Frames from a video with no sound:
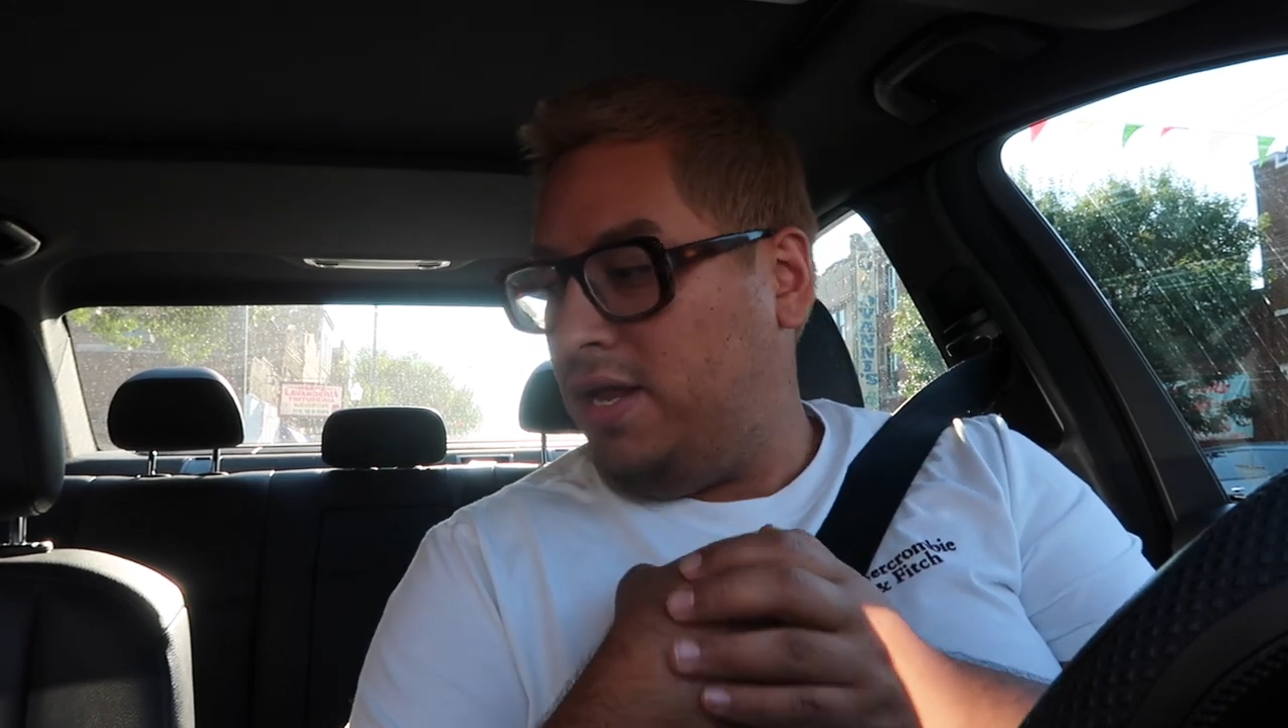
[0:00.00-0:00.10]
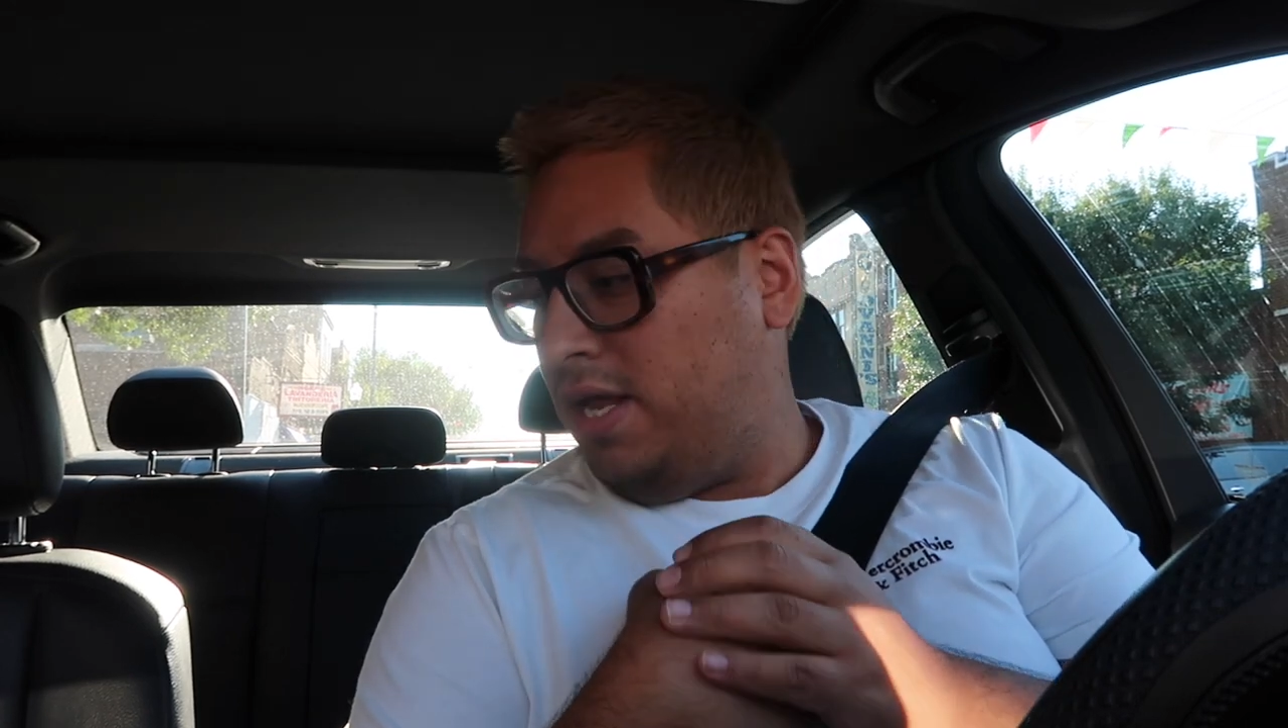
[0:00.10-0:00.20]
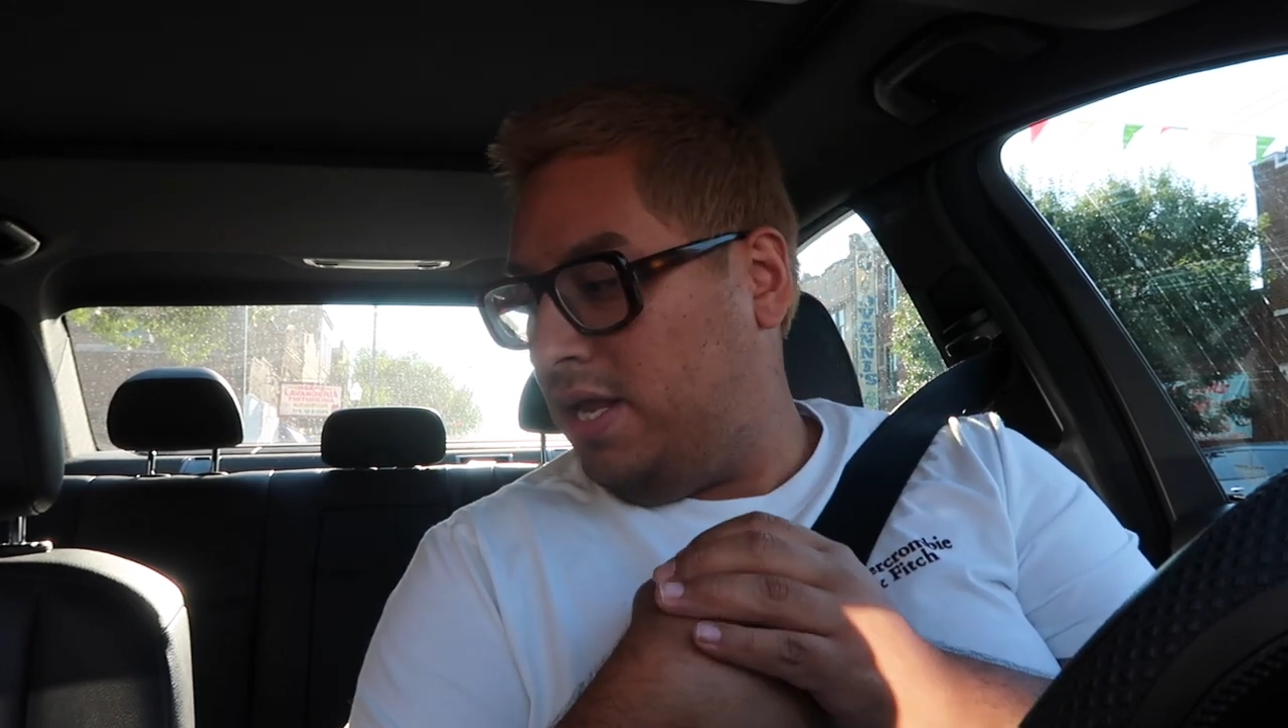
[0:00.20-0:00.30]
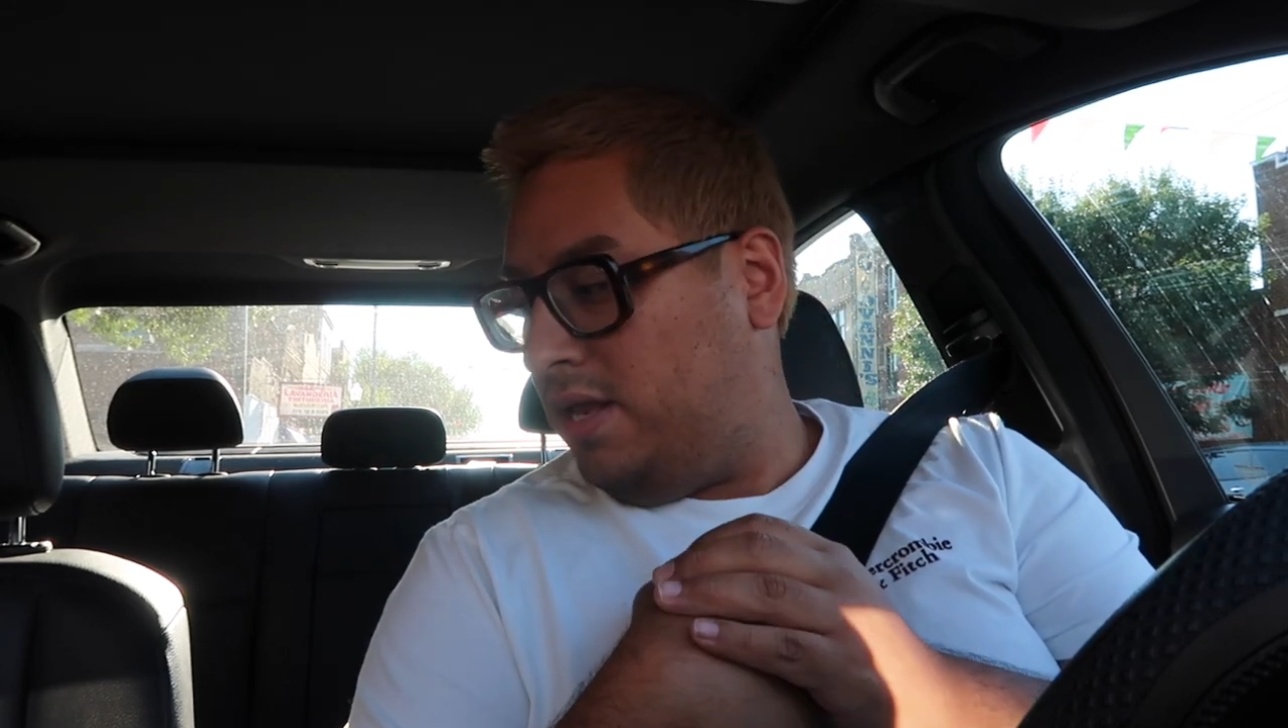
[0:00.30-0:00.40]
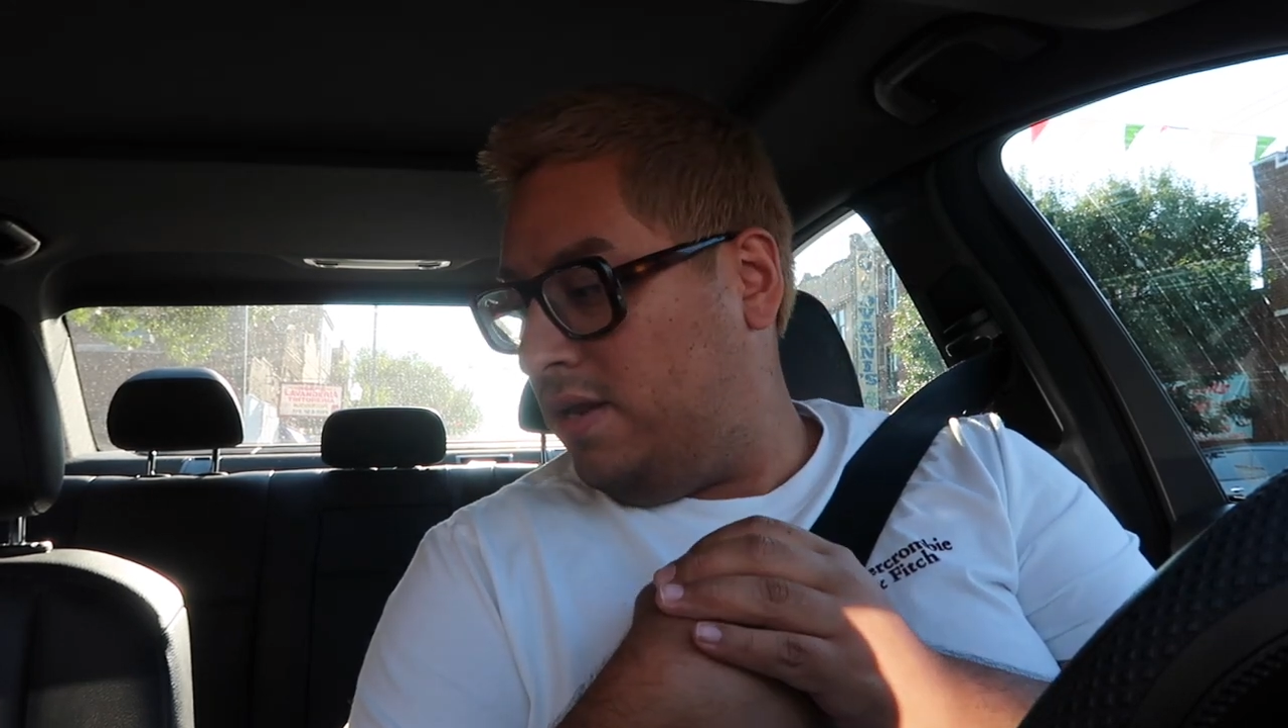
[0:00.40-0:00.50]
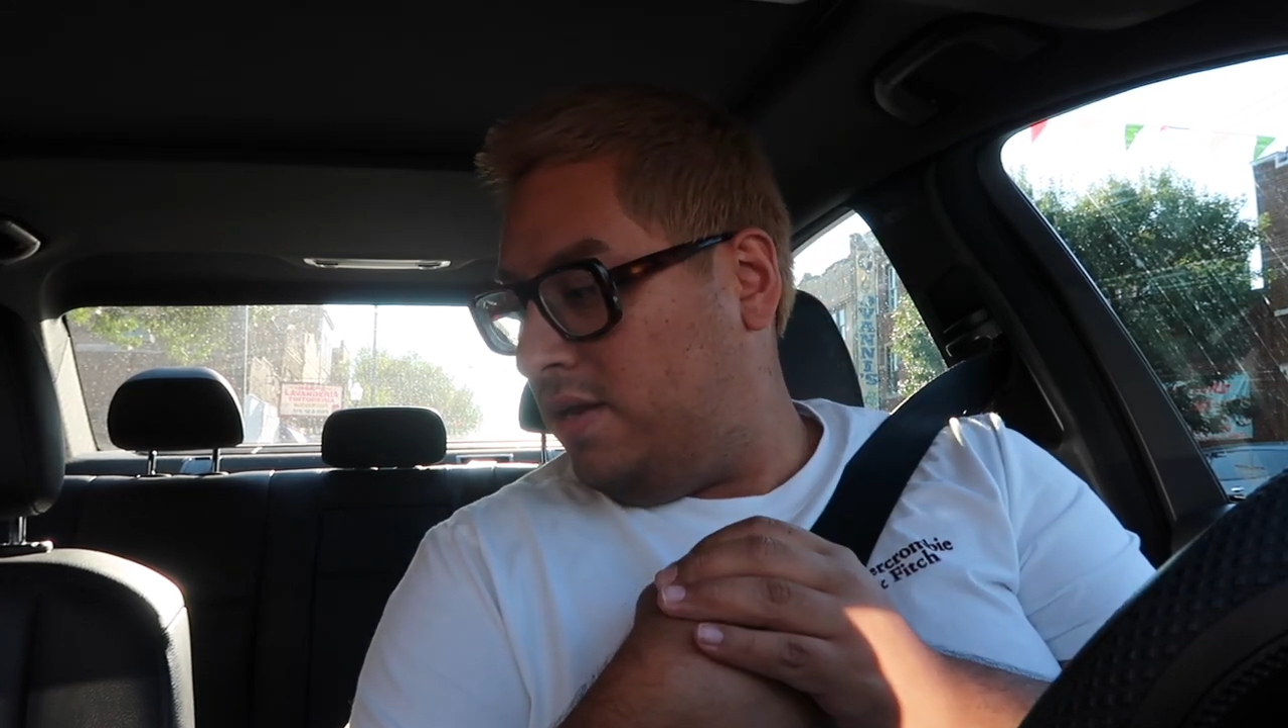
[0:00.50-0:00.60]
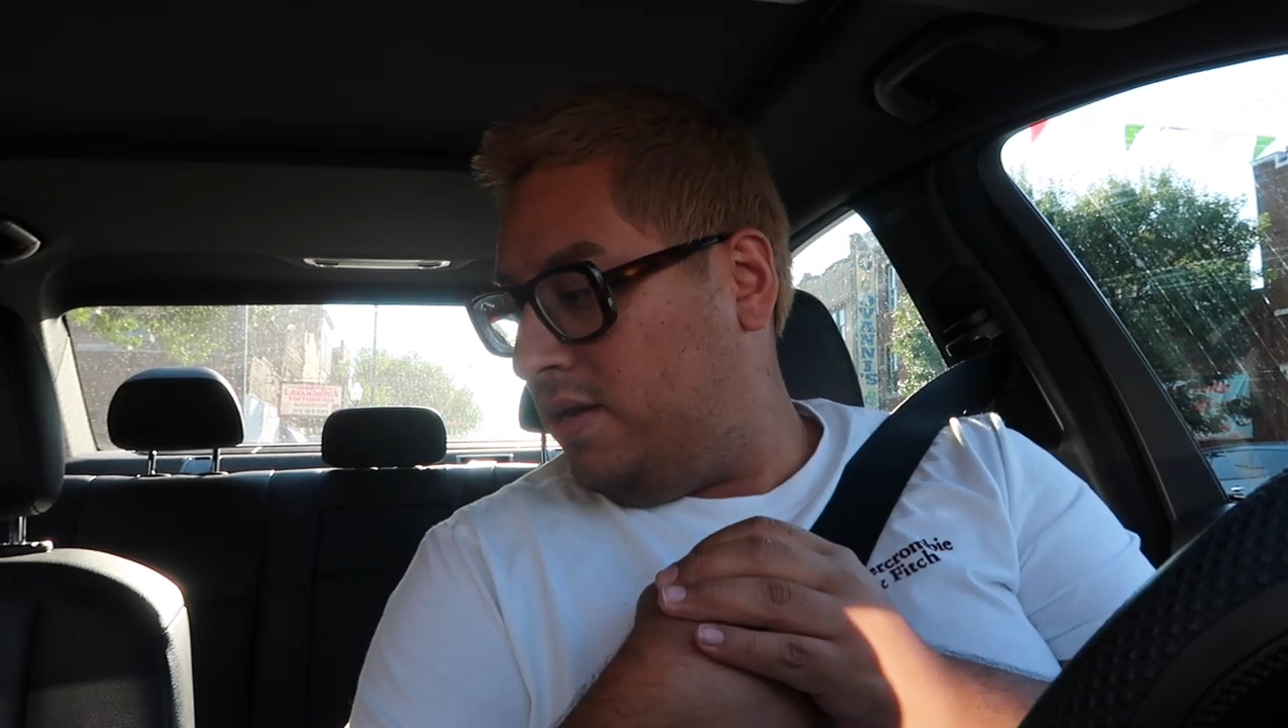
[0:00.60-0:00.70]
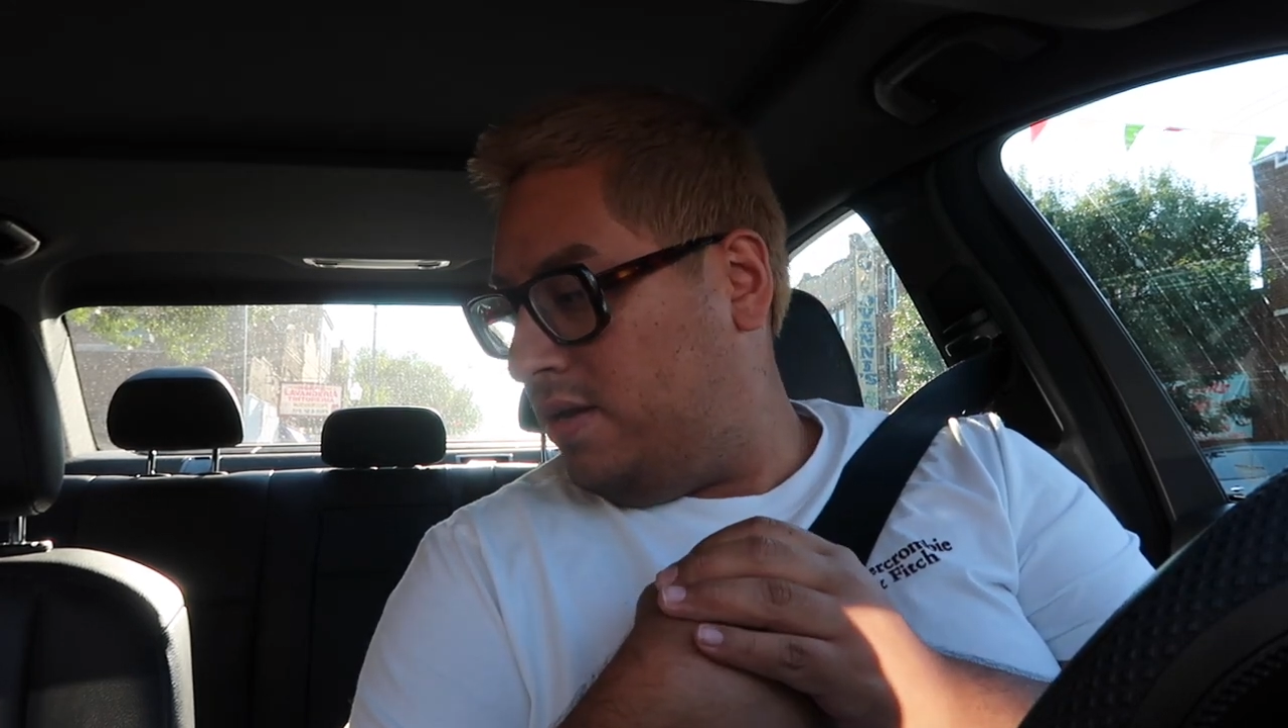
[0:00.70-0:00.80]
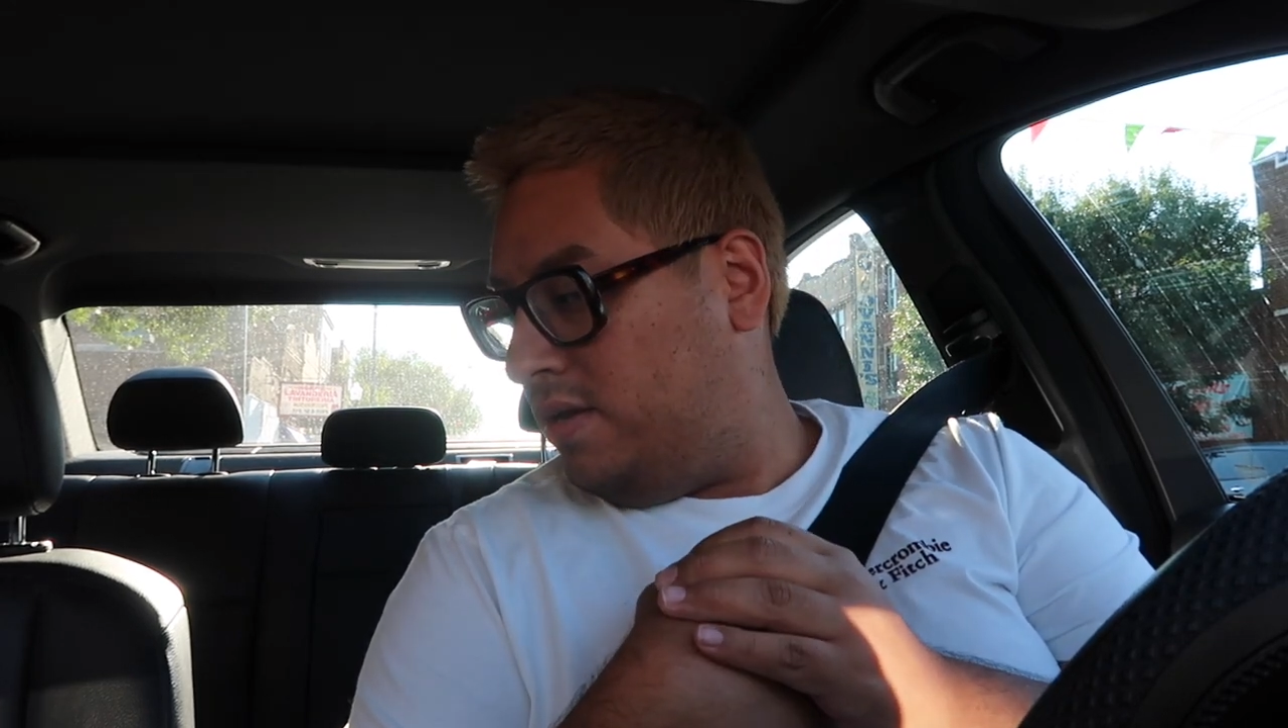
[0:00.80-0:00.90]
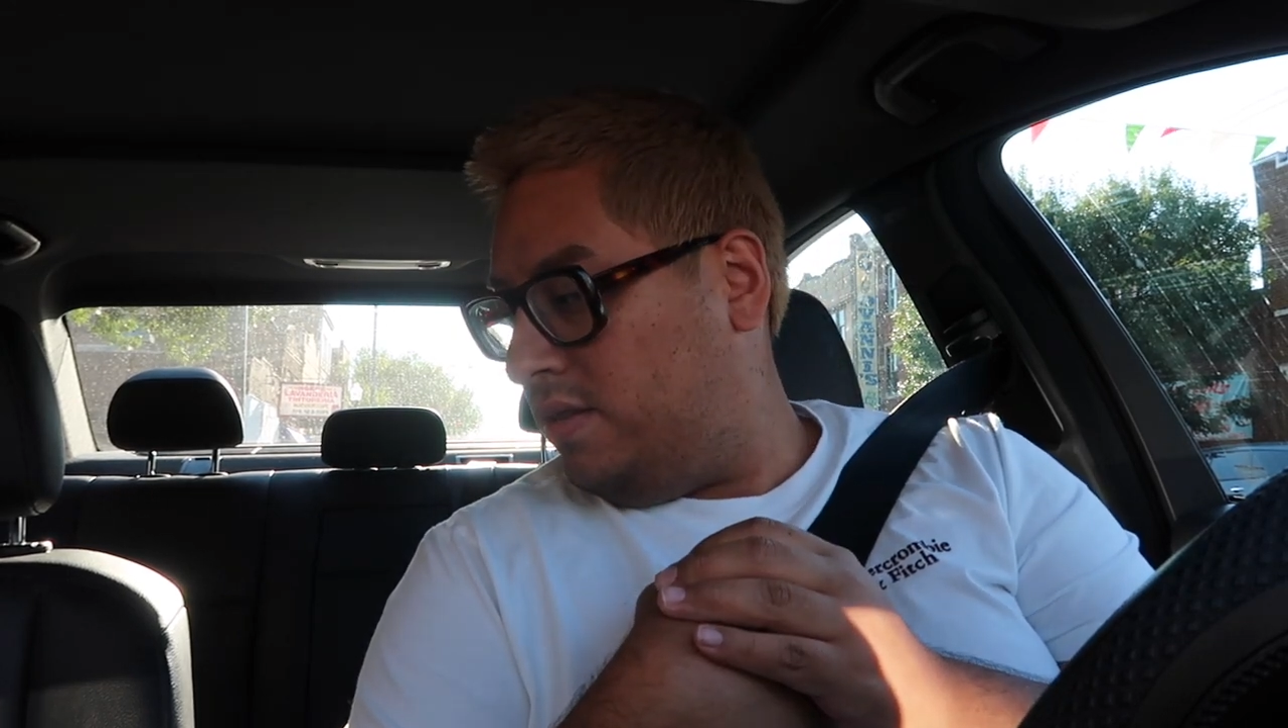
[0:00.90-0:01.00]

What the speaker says: in